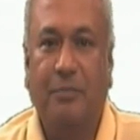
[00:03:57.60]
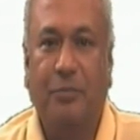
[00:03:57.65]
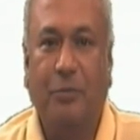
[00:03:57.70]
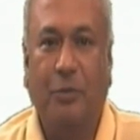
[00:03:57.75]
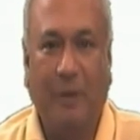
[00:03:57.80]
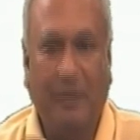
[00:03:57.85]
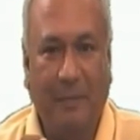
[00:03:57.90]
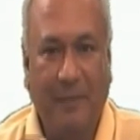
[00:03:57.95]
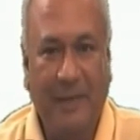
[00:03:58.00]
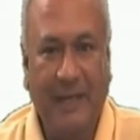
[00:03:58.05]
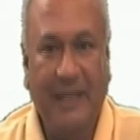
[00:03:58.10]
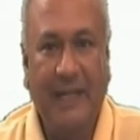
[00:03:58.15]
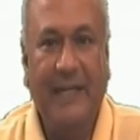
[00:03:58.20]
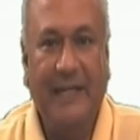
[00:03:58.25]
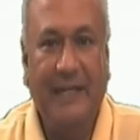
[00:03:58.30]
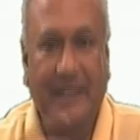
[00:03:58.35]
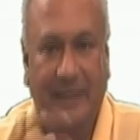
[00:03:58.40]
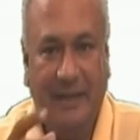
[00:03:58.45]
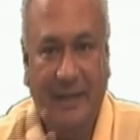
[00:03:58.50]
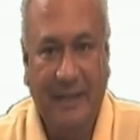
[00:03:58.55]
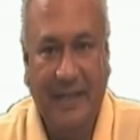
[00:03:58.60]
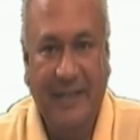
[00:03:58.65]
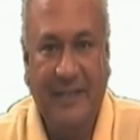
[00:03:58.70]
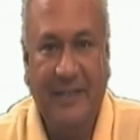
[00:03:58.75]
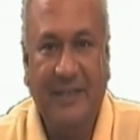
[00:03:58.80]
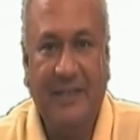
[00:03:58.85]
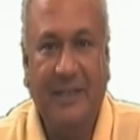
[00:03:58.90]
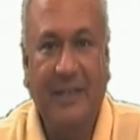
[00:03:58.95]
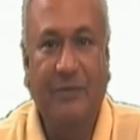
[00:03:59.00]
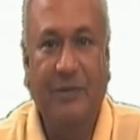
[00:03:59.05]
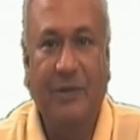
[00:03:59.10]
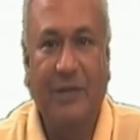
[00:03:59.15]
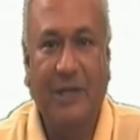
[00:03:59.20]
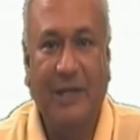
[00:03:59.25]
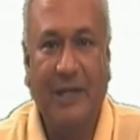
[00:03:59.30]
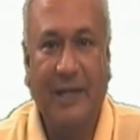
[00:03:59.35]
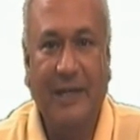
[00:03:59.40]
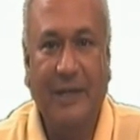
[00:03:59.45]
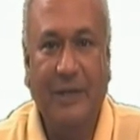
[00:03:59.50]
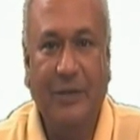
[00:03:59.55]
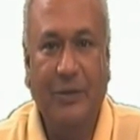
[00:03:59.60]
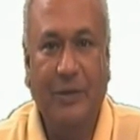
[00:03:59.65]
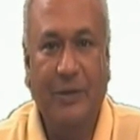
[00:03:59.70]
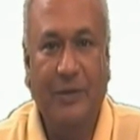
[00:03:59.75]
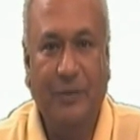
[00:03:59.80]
probably it gets converted into